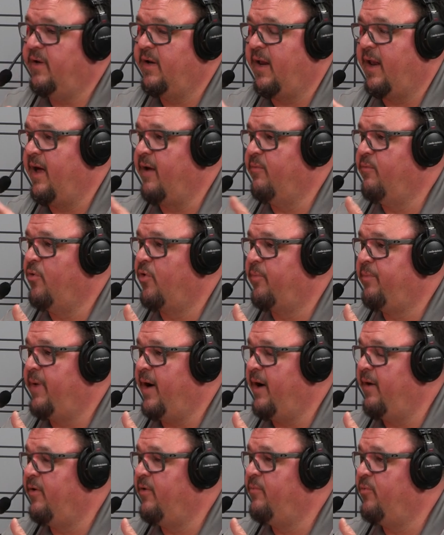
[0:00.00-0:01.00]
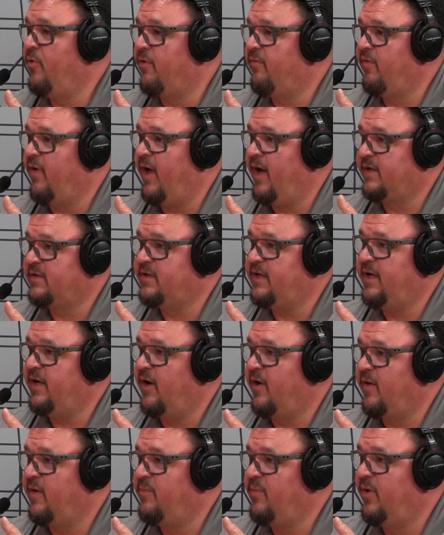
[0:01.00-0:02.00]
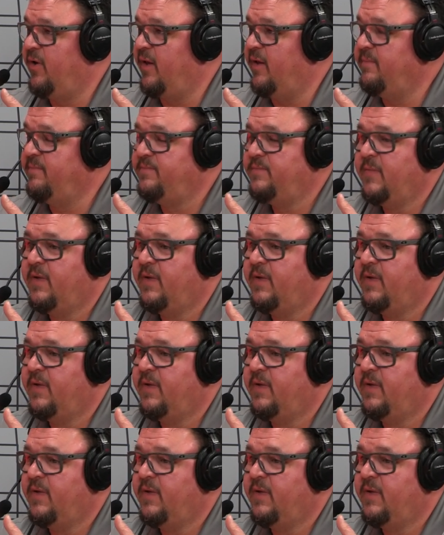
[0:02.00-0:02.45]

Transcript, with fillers: It allowed more powder, more velocity on the bullet.